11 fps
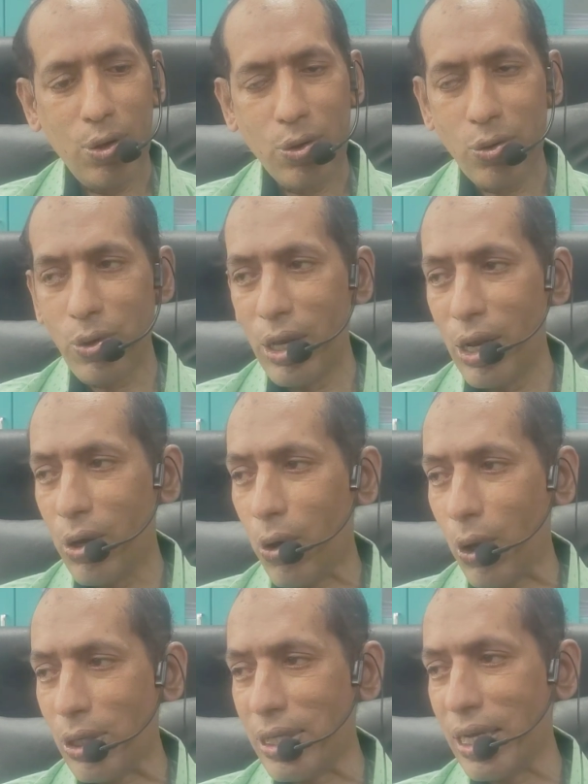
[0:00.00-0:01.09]
So in a
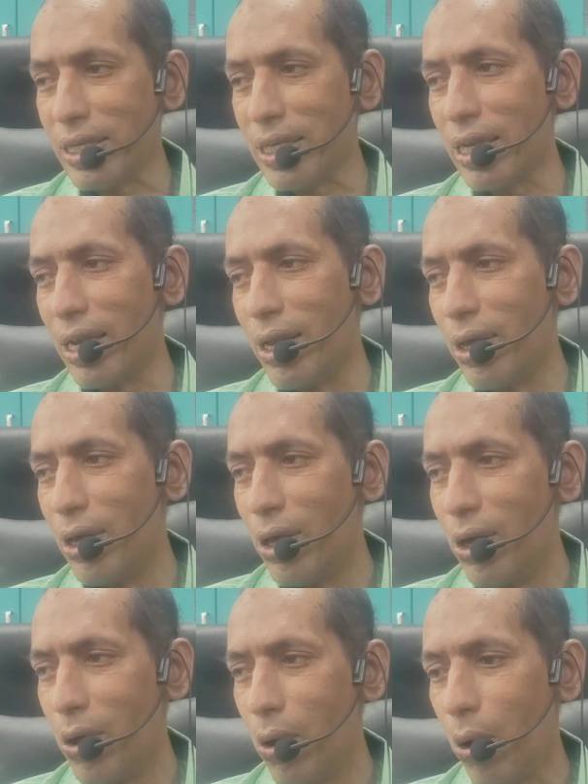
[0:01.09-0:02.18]
cross section,
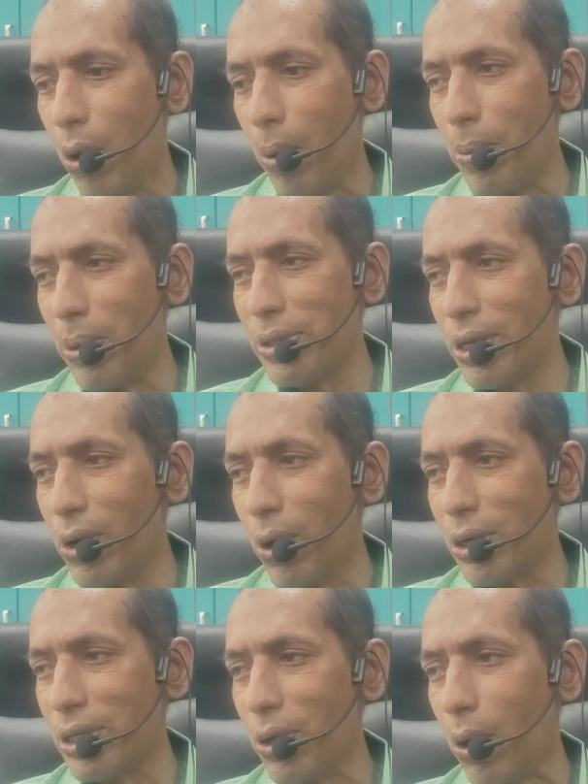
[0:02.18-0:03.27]
obviously you will
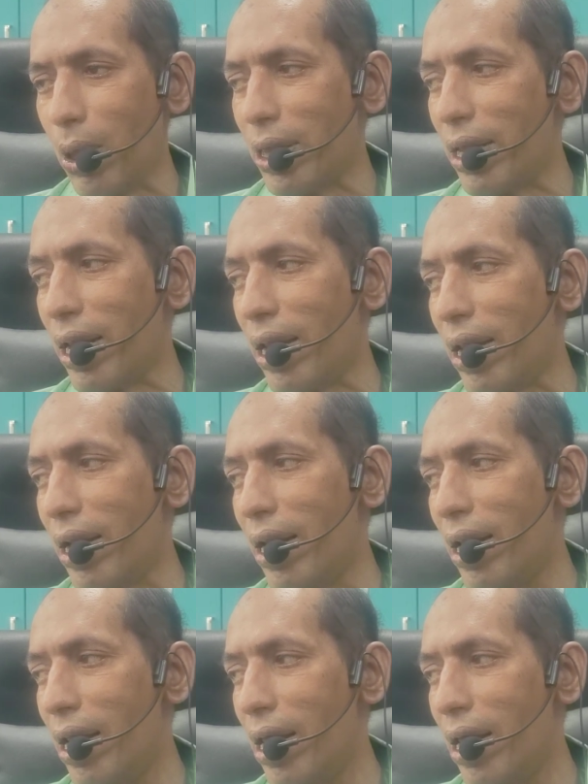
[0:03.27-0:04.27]
not see all 300.